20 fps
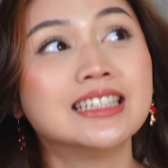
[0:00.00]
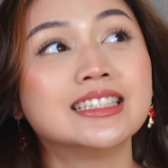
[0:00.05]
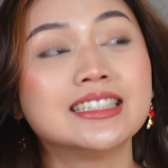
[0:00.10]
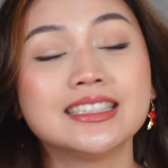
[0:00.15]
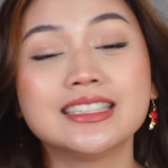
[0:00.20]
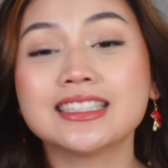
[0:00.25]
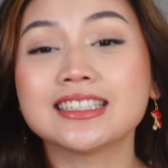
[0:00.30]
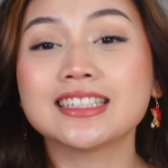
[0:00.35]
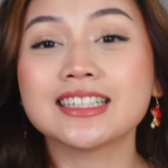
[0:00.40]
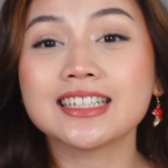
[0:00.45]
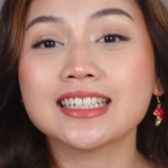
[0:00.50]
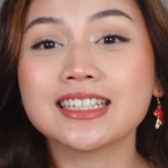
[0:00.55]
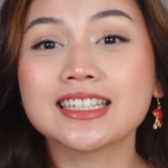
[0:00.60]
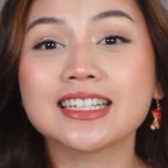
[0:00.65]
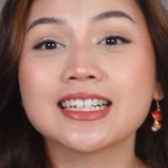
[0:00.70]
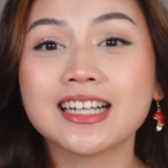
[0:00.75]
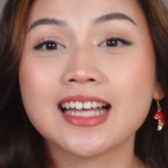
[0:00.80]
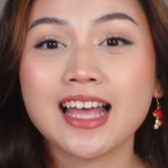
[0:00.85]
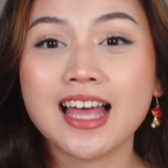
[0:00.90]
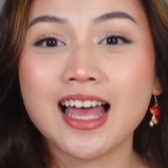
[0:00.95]

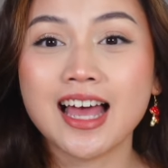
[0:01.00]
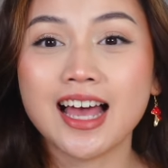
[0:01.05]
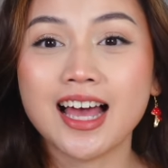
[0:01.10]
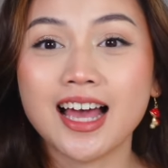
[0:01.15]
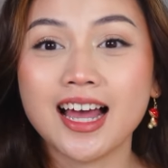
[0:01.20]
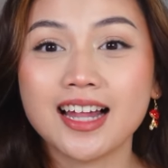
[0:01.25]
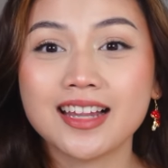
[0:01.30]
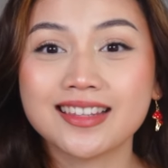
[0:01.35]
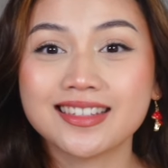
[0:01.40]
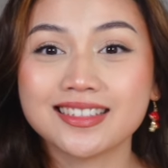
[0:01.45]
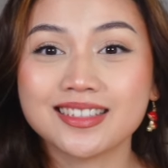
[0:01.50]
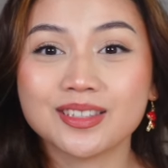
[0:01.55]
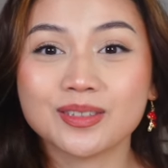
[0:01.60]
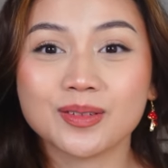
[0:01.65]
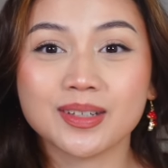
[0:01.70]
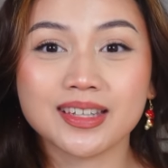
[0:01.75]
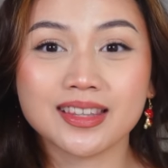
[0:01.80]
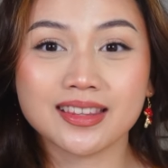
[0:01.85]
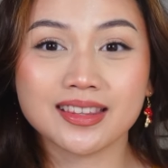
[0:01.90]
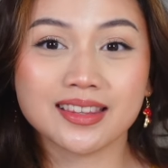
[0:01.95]
knitting, and this is
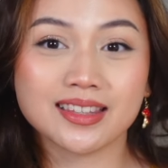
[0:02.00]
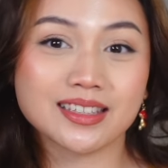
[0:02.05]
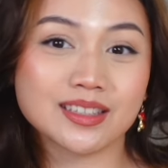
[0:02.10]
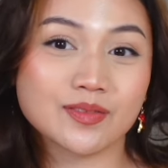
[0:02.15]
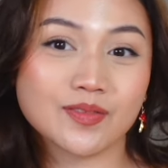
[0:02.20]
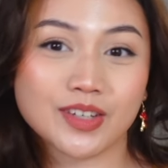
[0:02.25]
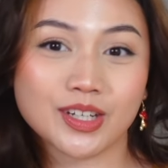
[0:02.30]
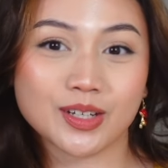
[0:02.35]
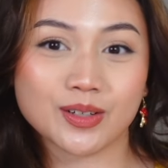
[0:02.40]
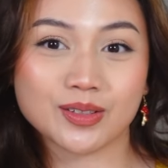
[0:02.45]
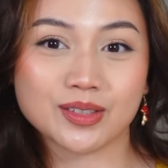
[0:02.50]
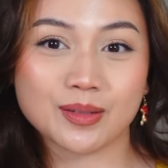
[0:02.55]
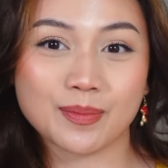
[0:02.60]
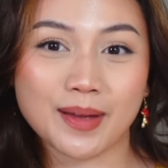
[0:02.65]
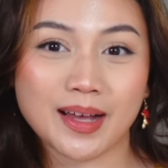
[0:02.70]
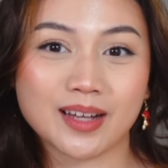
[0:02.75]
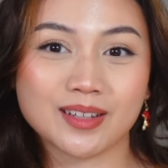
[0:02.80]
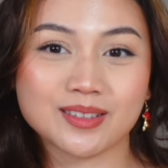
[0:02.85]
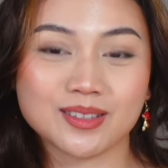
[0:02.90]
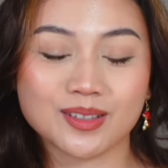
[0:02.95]
what this video is
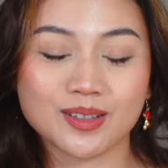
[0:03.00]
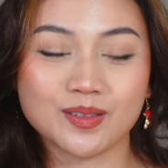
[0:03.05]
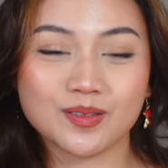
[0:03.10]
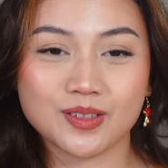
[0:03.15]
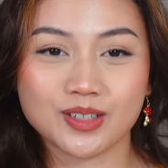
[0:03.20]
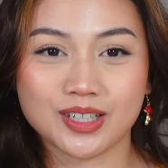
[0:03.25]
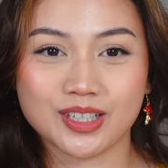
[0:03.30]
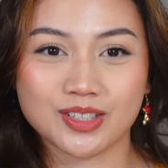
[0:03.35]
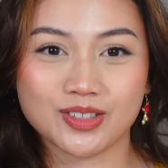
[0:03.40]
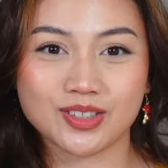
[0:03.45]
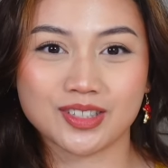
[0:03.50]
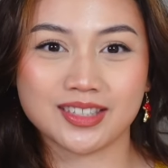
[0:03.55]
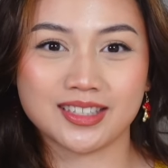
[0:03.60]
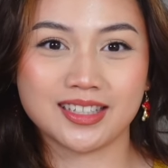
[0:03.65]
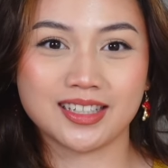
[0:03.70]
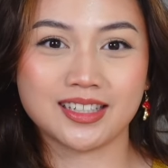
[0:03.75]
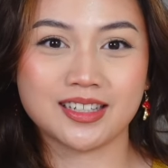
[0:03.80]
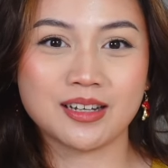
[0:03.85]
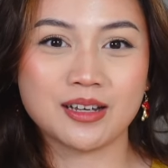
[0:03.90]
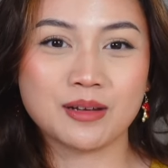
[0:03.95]
about, so if you're
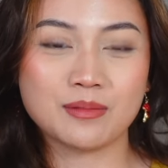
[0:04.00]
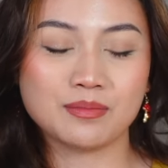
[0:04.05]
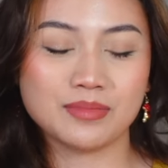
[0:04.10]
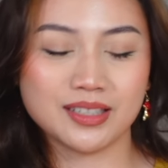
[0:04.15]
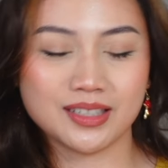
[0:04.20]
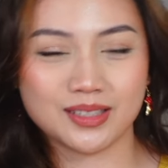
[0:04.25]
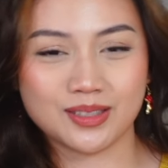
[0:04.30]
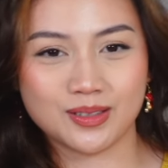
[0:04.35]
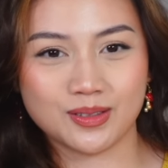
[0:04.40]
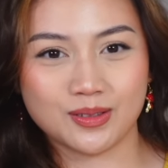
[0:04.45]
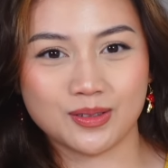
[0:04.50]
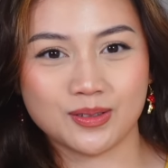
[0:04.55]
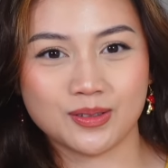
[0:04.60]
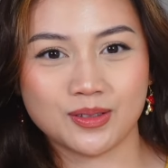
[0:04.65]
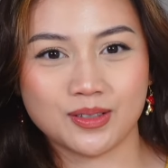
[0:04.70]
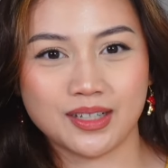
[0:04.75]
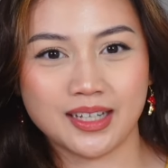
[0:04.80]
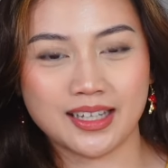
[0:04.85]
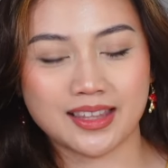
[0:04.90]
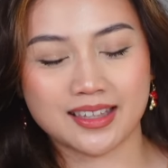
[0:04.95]
interested, please do
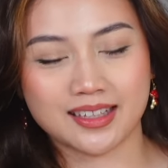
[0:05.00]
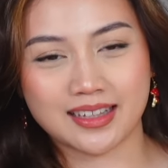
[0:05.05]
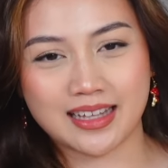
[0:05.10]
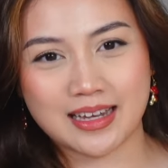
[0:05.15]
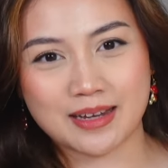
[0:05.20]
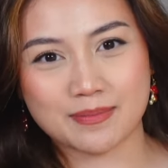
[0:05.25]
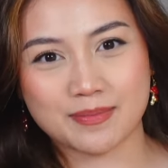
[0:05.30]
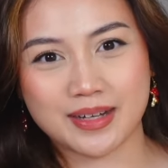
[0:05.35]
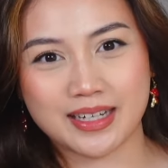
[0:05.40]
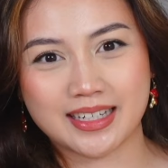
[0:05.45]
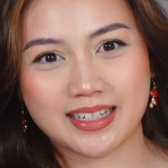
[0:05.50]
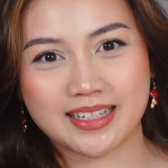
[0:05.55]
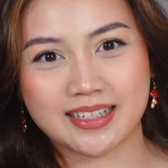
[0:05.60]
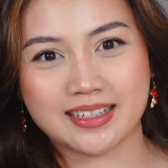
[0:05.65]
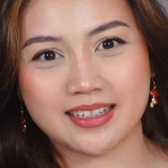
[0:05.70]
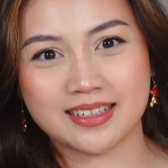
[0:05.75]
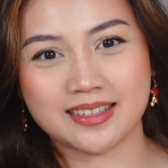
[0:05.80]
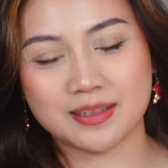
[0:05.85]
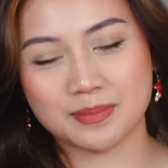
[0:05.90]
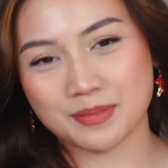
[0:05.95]
hit the like
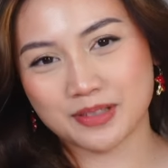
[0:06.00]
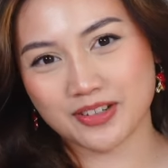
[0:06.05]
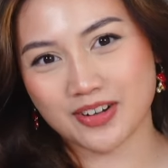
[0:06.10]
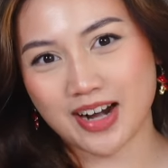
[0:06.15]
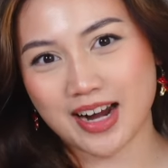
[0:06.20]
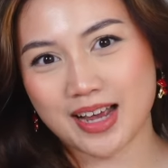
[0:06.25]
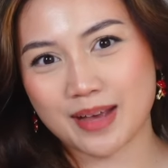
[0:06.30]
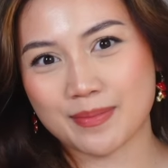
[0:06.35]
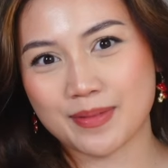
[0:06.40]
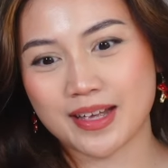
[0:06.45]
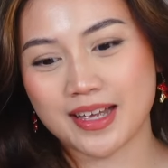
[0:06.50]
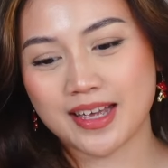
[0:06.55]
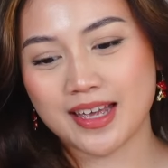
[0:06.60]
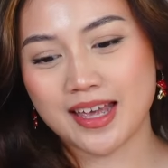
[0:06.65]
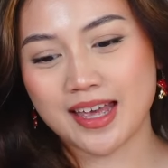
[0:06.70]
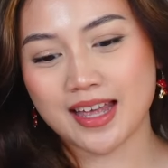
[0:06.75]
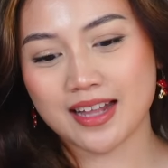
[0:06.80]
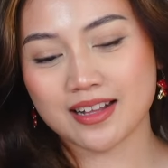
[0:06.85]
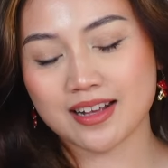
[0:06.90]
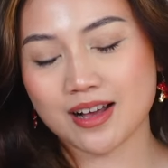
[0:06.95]
button, subscribe,
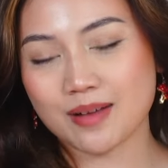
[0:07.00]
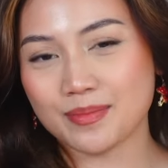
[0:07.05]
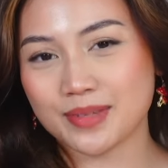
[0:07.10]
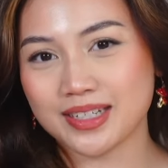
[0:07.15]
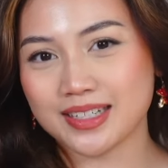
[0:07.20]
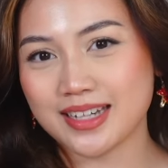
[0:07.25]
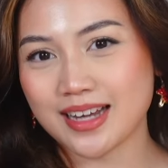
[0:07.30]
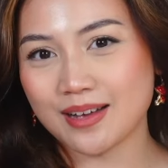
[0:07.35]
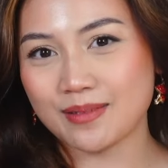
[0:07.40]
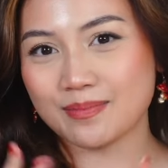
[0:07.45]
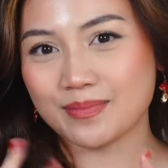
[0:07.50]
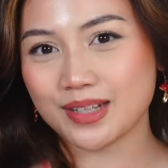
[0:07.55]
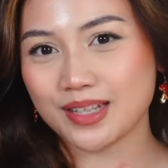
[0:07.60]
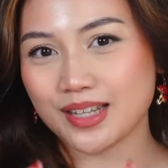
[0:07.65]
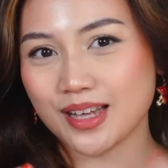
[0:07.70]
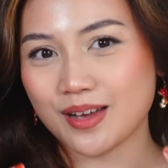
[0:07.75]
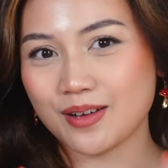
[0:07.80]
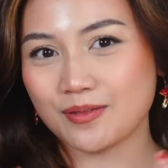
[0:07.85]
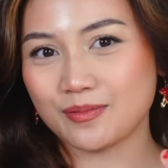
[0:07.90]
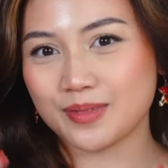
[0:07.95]
and comment down
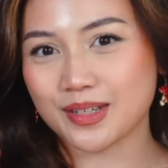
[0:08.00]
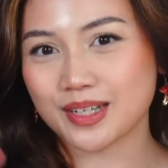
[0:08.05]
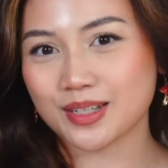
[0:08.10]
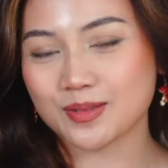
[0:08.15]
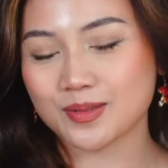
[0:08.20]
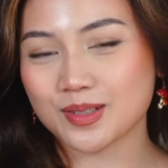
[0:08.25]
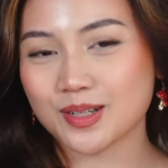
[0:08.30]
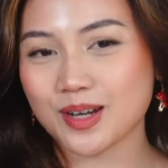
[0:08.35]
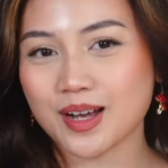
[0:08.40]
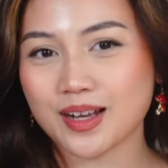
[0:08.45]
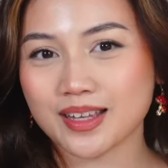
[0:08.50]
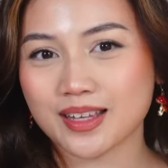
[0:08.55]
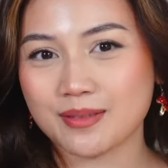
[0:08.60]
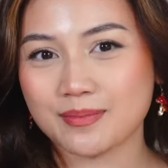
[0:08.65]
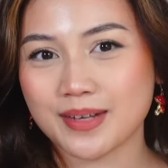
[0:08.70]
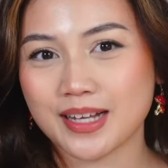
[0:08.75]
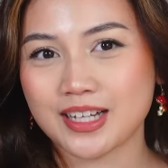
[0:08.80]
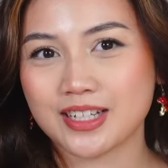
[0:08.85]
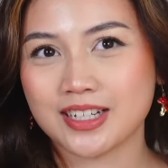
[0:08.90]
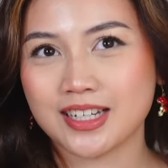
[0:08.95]
below, because we're talking
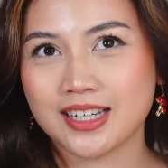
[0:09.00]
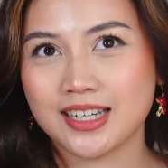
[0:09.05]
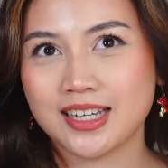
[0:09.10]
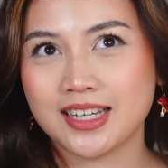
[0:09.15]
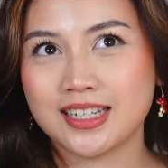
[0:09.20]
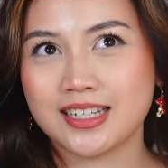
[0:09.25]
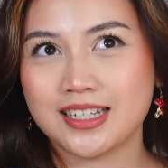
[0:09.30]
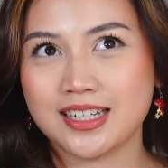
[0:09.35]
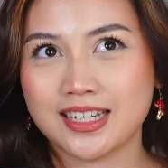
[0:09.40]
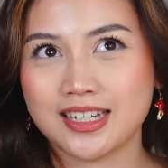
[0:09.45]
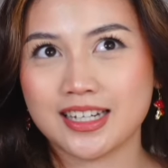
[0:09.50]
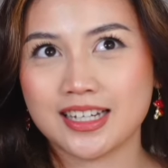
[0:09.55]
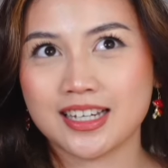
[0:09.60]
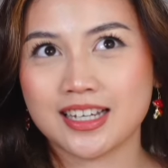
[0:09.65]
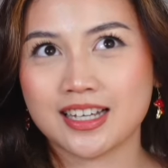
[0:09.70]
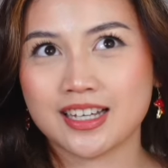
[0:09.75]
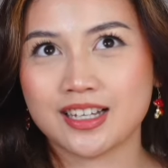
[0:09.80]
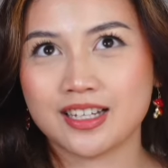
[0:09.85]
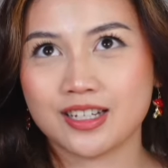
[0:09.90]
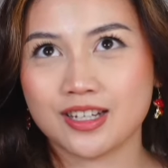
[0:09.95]
about
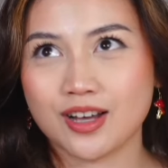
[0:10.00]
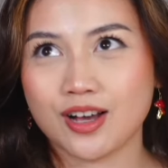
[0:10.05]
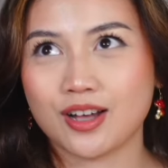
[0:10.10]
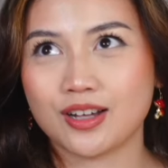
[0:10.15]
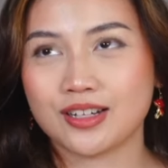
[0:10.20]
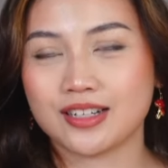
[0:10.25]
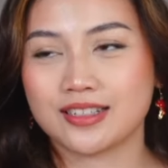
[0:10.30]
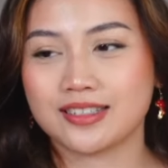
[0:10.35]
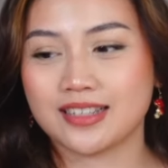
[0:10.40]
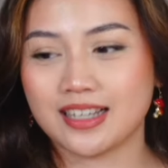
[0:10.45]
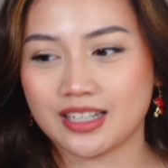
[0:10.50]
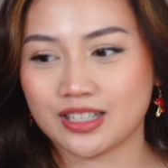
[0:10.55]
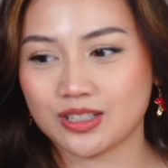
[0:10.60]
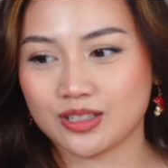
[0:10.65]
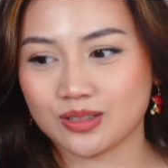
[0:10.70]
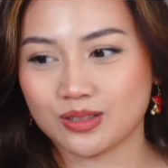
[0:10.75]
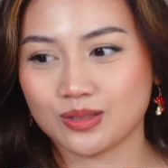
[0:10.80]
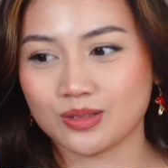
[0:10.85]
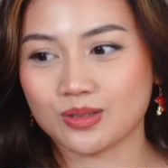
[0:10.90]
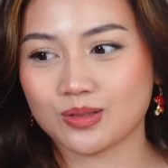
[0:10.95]
knitting
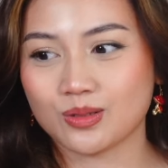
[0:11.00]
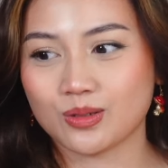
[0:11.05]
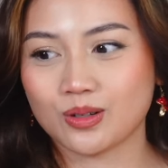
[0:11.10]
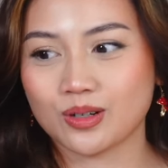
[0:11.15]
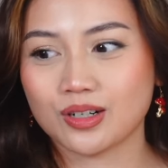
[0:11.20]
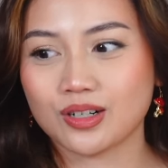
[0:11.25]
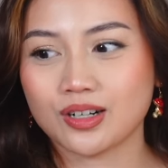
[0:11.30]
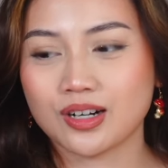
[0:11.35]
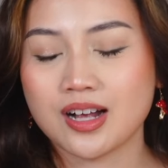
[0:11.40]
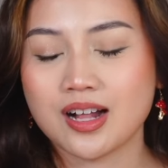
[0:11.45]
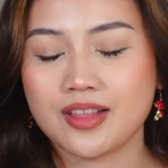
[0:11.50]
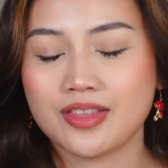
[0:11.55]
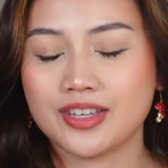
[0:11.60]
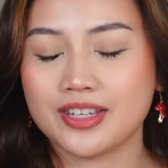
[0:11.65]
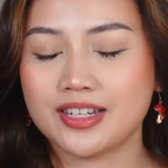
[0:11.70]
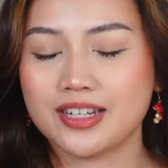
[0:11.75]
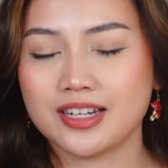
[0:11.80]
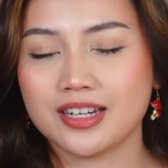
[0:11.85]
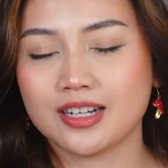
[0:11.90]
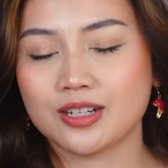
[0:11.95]
non-essentials, or the
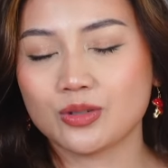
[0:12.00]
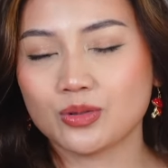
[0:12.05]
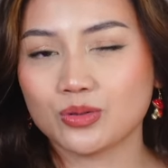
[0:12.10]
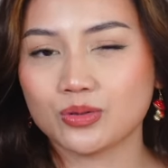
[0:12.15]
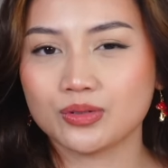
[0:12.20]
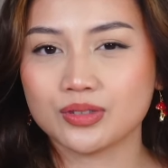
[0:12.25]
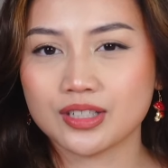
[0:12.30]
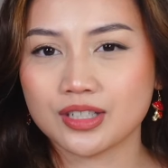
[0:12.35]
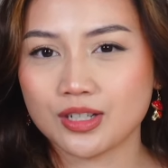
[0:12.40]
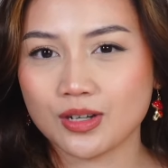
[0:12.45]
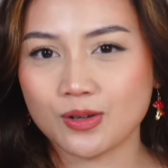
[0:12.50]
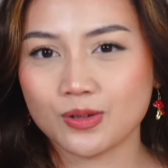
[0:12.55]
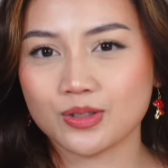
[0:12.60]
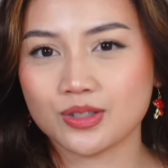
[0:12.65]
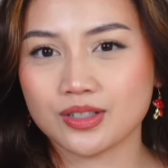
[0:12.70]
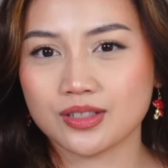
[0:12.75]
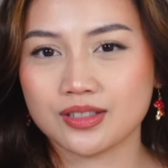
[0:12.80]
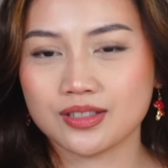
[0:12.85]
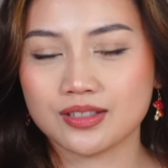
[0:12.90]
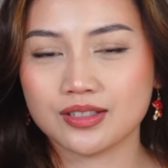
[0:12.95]
knitting tools and
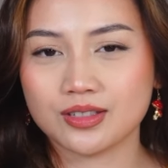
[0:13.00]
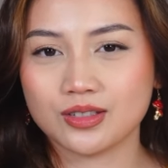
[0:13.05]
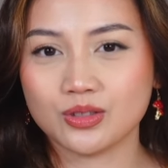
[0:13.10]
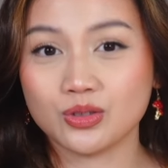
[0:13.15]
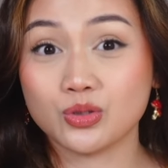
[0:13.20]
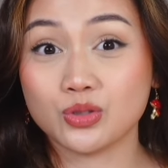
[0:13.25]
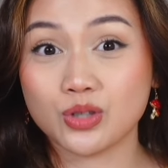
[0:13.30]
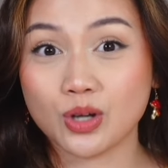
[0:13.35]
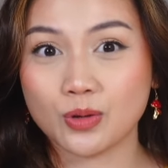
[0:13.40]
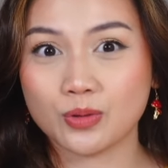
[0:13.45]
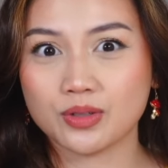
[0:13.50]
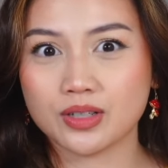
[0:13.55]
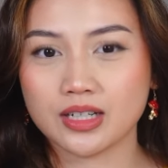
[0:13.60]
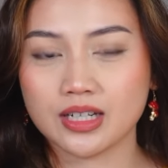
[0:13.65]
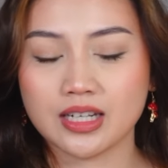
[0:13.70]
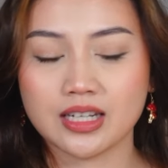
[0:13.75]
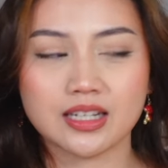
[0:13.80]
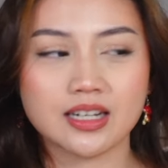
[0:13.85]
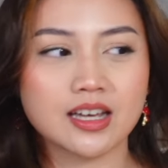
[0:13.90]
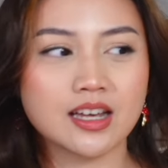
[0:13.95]
notions you don't
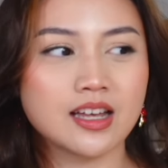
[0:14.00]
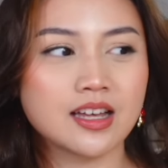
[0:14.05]
need,